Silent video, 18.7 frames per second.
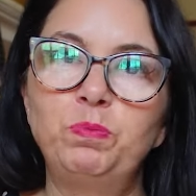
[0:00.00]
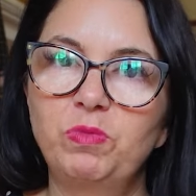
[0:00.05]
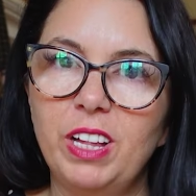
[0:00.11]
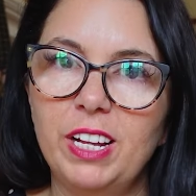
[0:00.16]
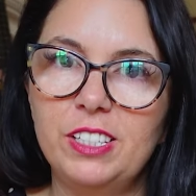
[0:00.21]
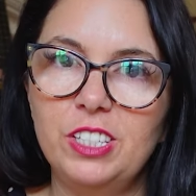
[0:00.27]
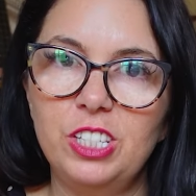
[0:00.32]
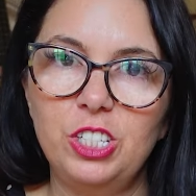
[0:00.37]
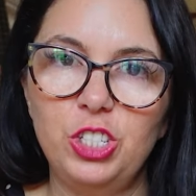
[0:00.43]

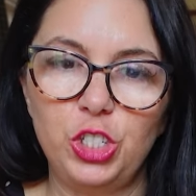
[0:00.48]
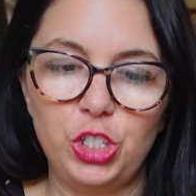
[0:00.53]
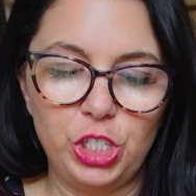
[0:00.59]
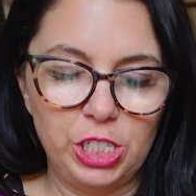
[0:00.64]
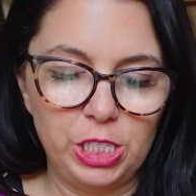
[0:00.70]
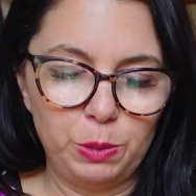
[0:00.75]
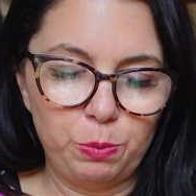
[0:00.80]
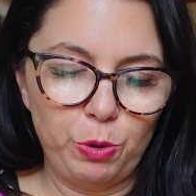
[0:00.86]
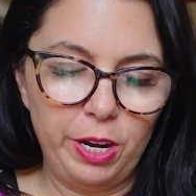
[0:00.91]
That's the
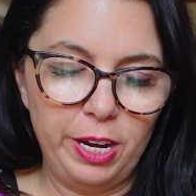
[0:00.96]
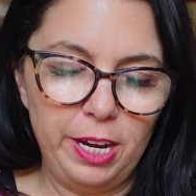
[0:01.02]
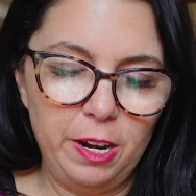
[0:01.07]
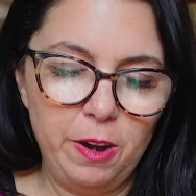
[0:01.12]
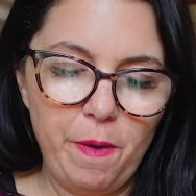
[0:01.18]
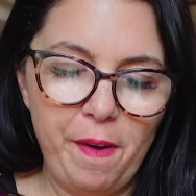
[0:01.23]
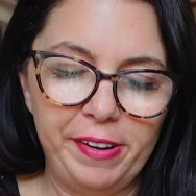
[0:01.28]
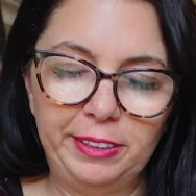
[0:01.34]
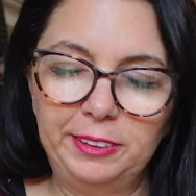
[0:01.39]
cheese bread.
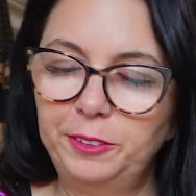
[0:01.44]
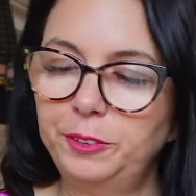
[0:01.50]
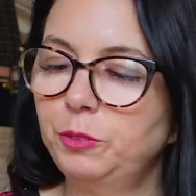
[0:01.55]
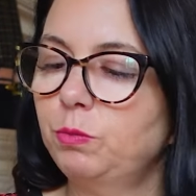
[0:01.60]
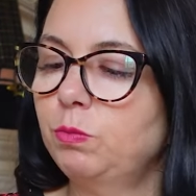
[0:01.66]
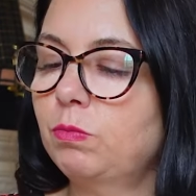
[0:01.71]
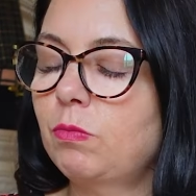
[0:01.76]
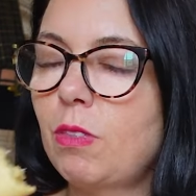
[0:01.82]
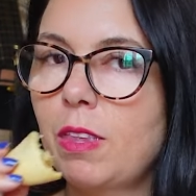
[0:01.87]

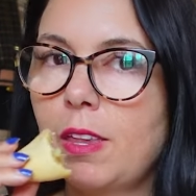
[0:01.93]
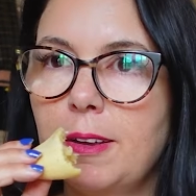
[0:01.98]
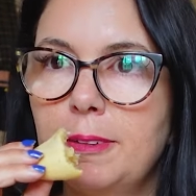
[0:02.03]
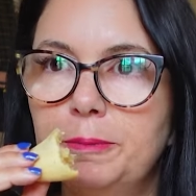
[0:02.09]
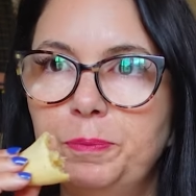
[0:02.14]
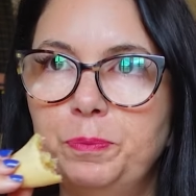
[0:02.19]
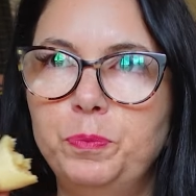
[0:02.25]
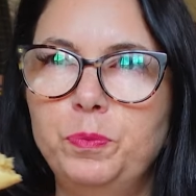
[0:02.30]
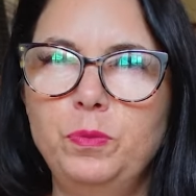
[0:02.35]

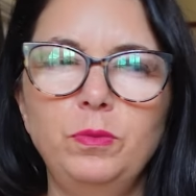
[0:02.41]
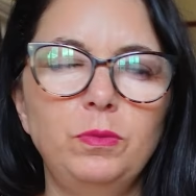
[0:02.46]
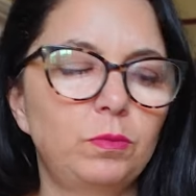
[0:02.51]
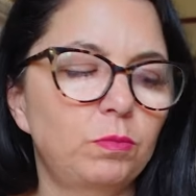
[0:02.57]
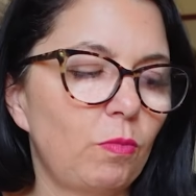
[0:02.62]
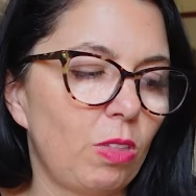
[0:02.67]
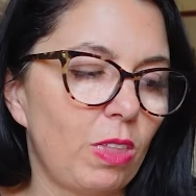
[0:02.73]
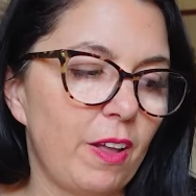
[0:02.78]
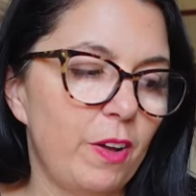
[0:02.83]

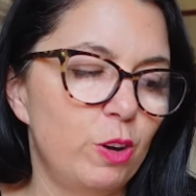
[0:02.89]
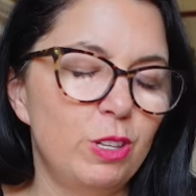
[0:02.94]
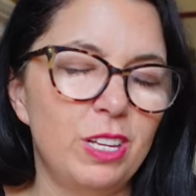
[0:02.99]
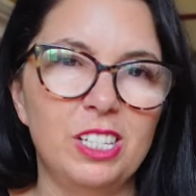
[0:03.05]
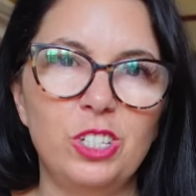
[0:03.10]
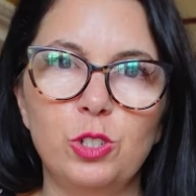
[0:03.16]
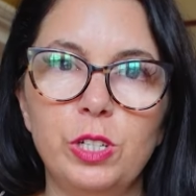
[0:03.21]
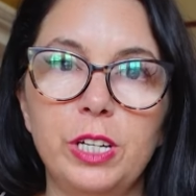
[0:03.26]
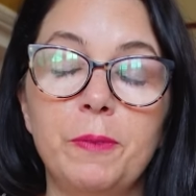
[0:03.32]
Oh,
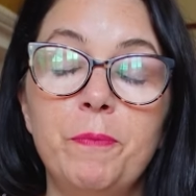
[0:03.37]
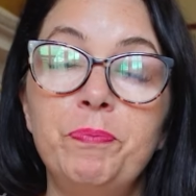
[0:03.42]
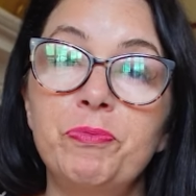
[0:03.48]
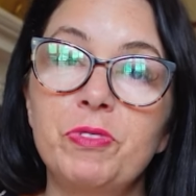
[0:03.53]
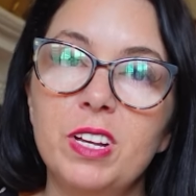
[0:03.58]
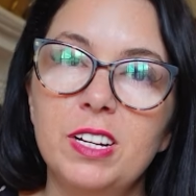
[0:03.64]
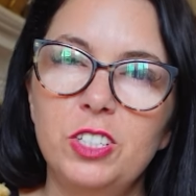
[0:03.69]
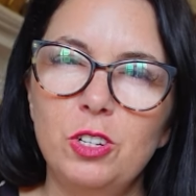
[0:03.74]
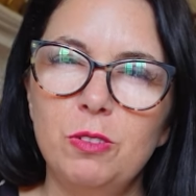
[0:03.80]
that's good.
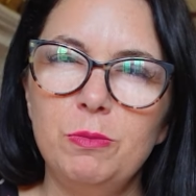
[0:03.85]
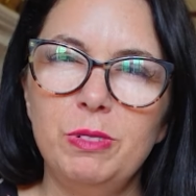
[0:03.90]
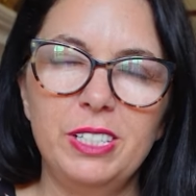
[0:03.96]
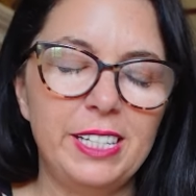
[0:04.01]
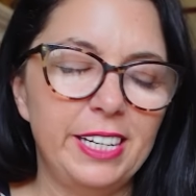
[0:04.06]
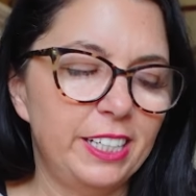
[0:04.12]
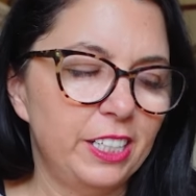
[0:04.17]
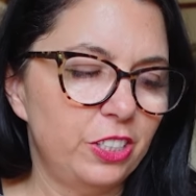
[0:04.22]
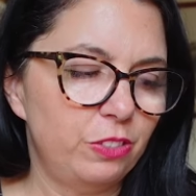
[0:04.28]
It's almost
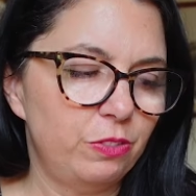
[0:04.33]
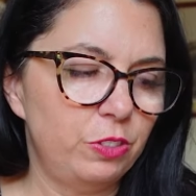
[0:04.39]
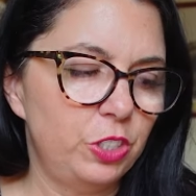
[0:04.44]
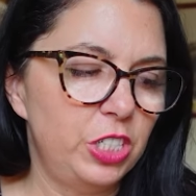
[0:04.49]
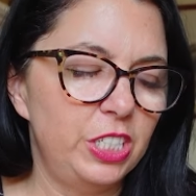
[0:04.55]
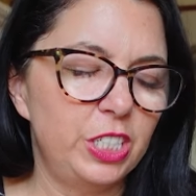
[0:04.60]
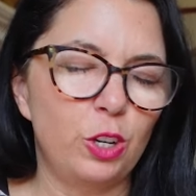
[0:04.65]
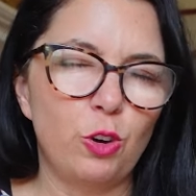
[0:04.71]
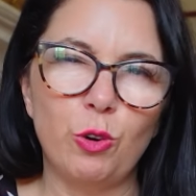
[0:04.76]
like a
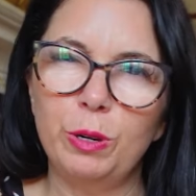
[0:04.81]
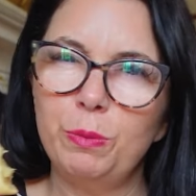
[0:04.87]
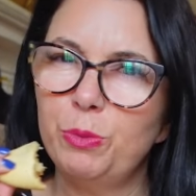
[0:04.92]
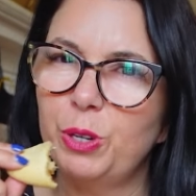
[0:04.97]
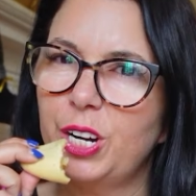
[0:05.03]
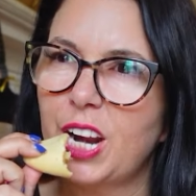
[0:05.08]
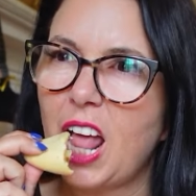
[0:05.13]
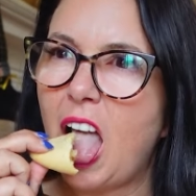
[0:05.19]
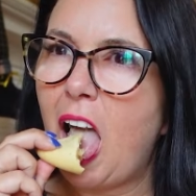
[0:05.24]
cheesy
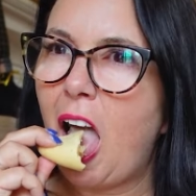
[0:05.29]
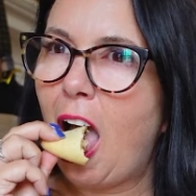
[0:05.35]
cornbread.